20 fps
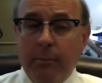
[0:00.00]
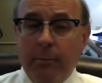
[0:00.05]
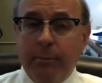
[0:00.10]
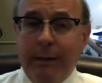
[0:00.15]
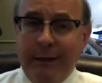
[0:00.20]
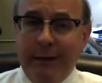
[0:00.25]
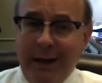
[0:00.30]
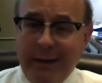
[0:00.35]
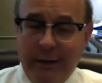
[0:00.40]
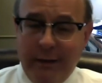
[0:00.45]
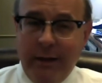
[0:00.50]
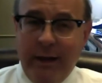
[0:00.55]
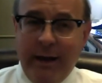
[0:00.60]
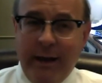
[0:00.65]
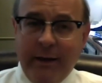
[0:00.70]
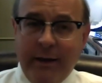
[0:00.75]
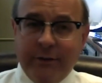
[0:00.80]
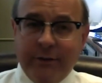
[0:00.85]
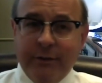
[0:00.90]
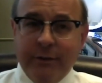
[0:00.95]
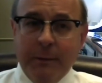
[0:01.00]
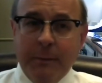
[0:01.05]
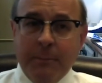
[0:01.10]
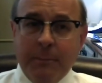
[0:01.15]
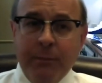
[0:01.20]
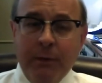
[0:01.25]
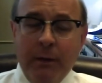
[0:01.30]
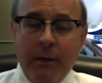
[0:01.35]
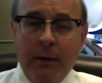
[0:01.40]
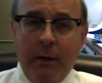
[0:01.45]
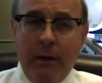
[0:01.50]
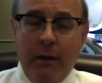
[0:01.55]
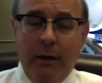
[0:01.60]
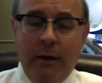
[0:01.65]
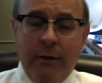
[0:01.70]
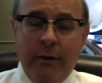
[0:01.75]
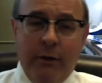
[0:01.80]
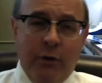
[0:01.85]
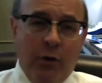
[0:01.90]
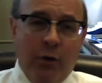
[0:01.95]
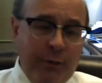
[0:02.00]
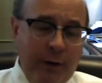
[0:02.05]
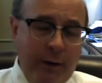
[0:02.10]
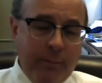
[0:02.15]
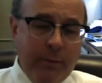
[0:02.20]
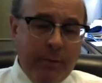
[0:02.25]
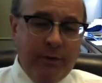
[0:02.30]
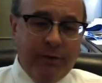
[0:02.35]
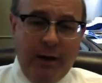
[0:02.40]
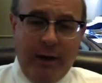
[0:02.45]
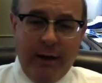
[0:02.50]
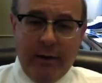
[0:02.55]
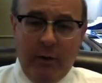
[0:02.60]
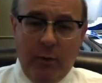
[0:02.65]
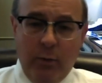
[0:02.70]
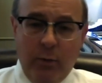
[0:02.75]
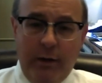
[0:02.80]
But nonetheless, in the November cycle,